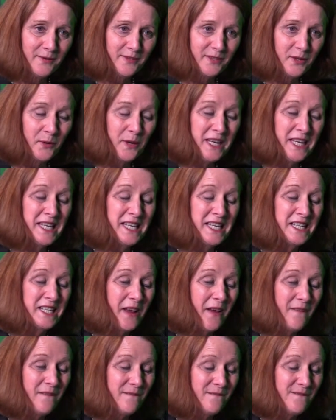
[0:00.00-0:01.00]
So it is
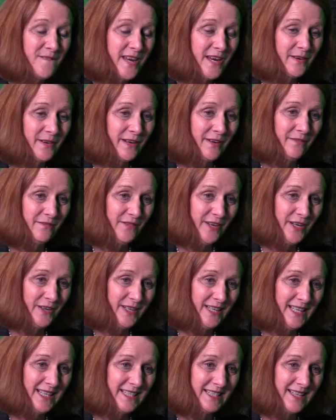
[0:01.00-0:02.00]
very,
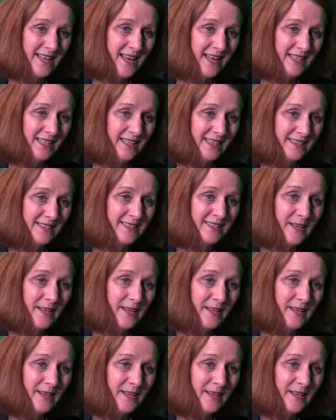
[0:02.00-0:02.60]
very exciting. So,